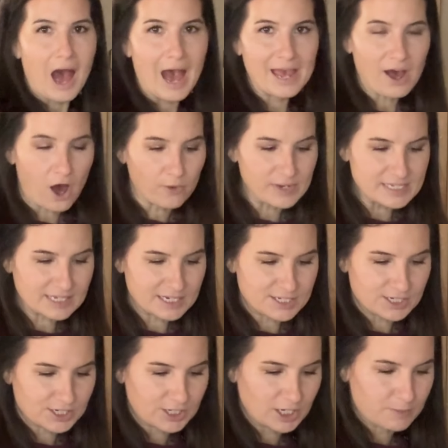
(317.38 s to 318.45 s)
I always like
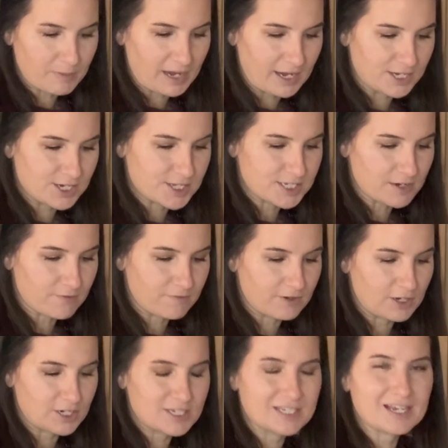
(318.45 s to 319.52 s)
to cook my onions at
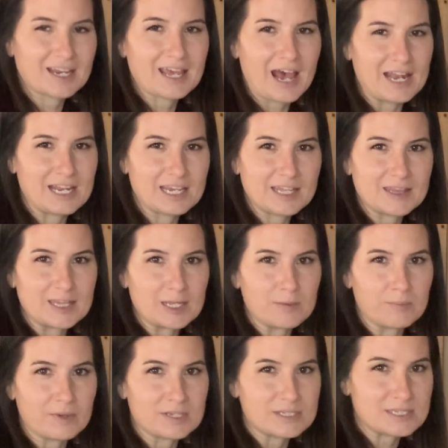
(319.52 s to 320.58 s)
first, kind of get
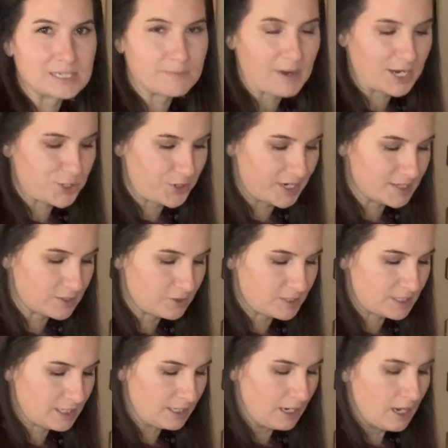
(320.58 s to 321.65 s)
them
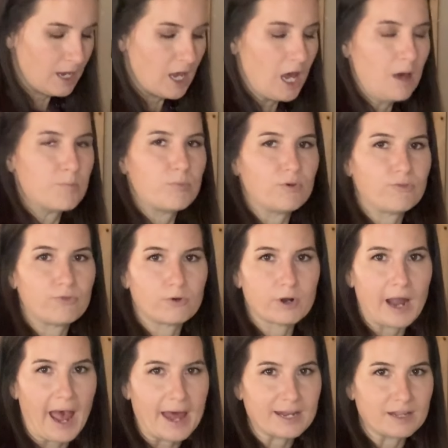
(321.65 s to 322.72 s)
semi-translucent before
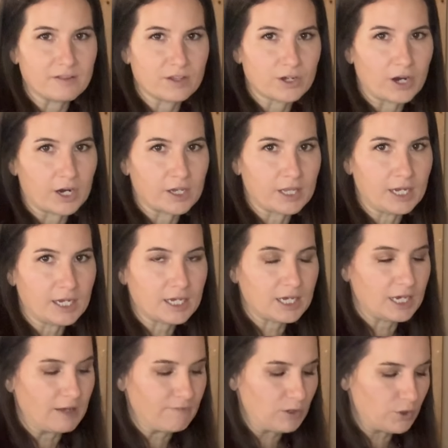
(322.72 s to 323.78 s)
adding the garlic.
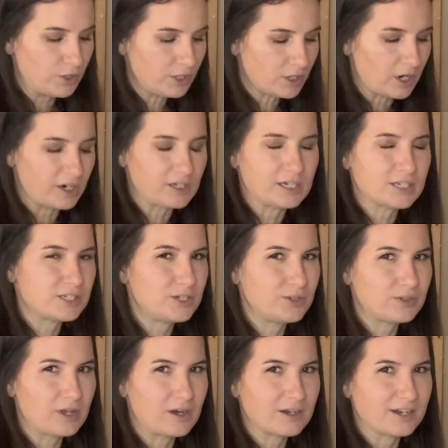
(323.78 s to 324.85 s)
If you cook garlic too
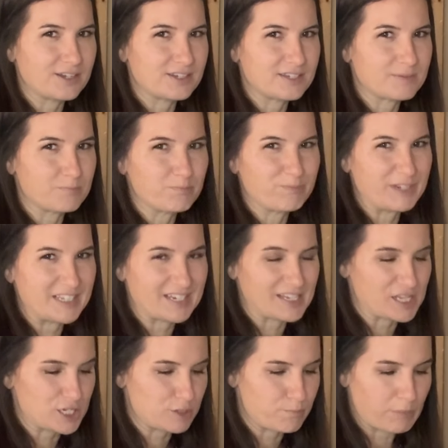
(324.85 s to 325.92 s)
long, it's like
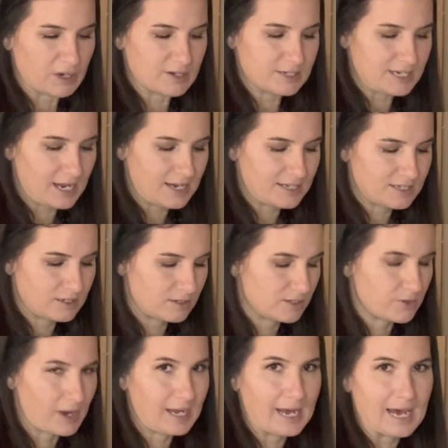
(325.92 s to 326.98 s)
this burnt taste.
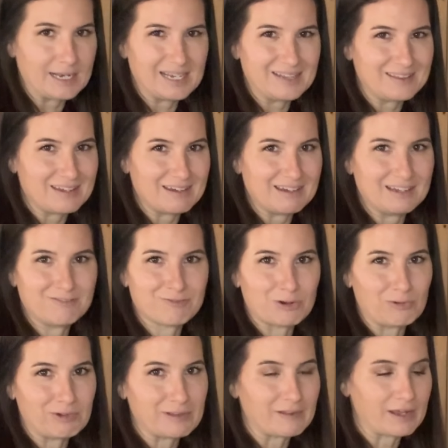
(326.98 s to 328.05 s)
So I add it at the end for
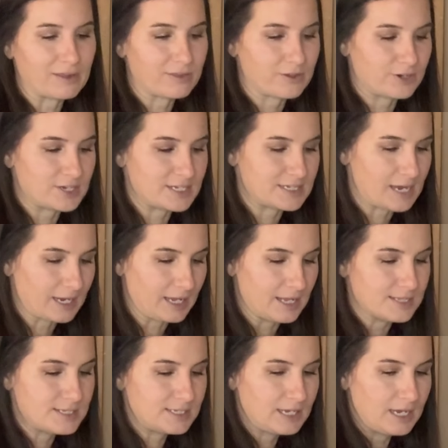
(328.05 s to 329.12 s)
only like 30
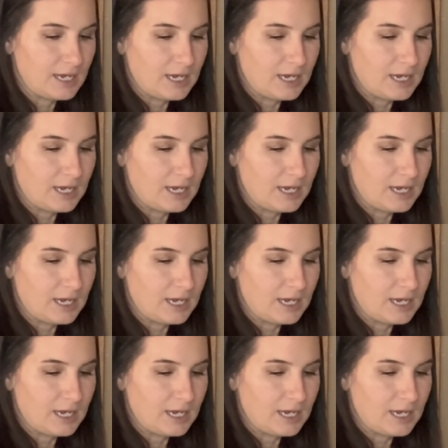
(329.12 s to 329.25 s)
seconds.